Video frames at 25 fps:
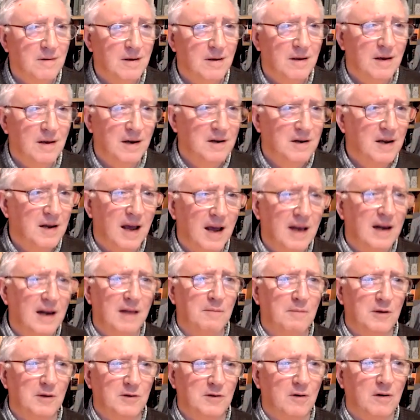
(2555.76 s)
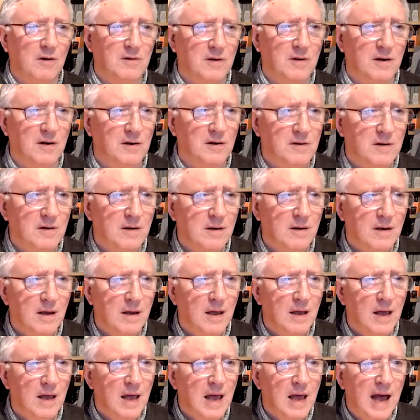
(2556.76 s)
entirely misogynist.
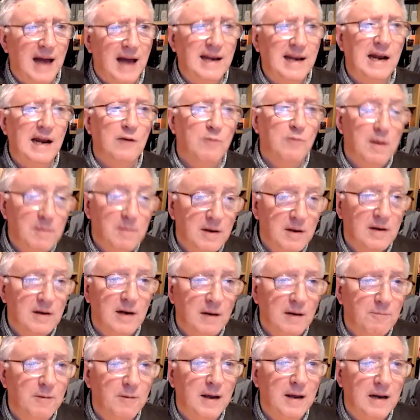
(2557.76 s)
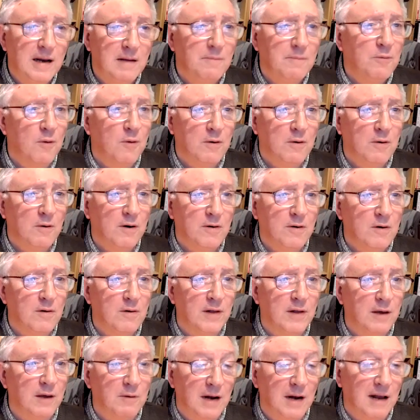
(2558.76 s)
And yet women did play an important role.
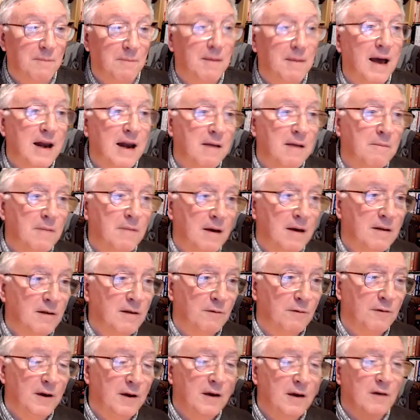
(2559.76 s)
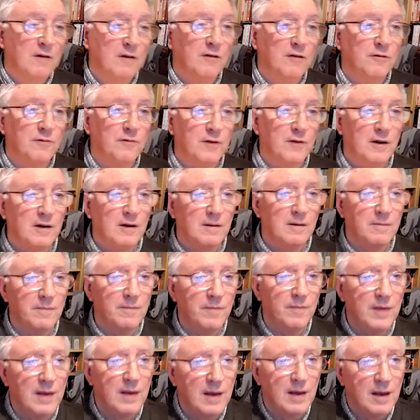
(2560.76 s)
They were like Mary, uh, the figure of uh,
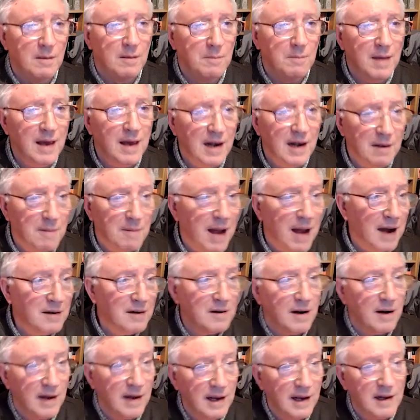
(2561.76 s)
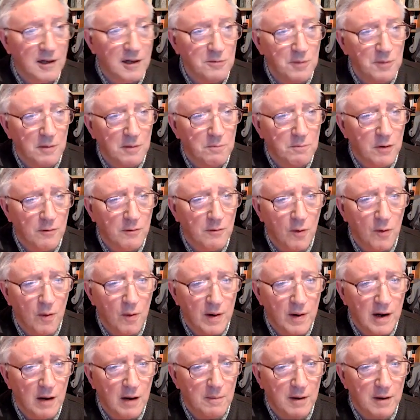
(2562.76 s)
Mary Magdalene has been put
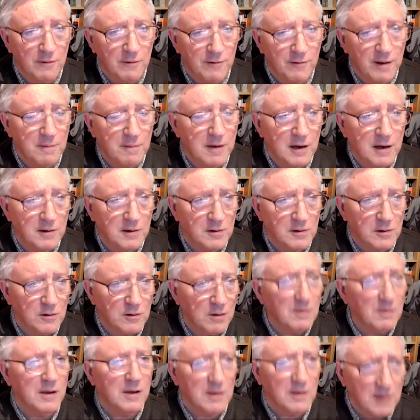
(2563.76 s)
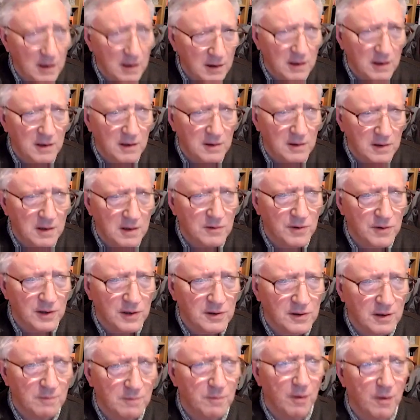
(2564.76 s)
forward now by feminists and so on. It's, it's an
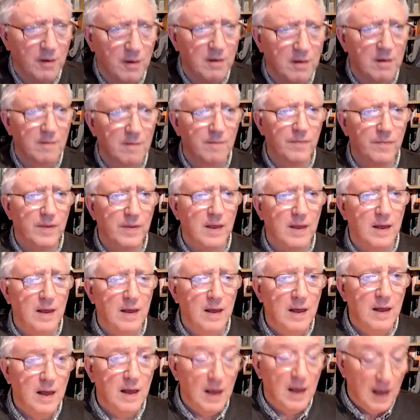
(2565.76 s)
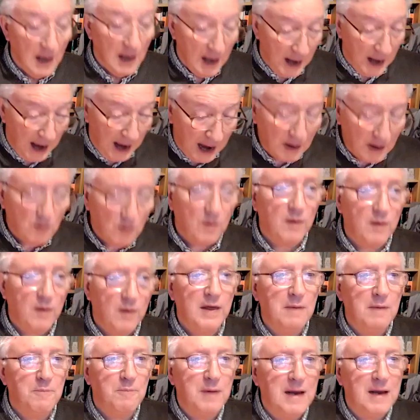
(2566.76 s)
interesting point. And they
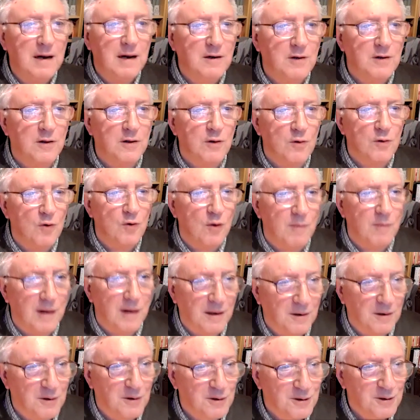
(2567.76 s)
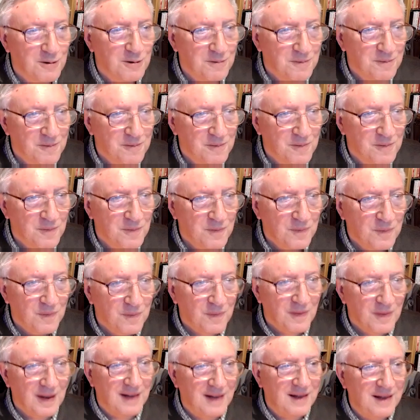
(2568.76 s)
appealed to the Romans,
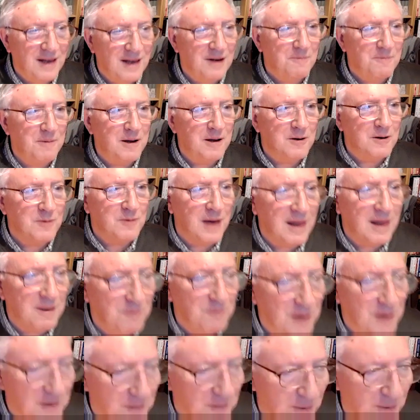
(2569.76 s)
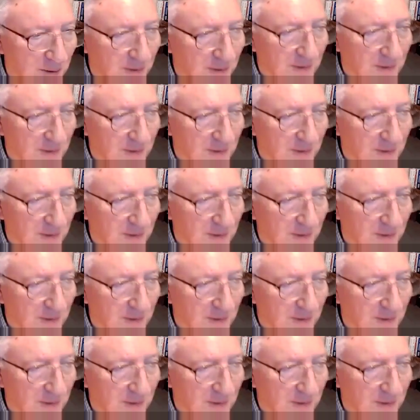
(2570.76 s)
and they appealed to other people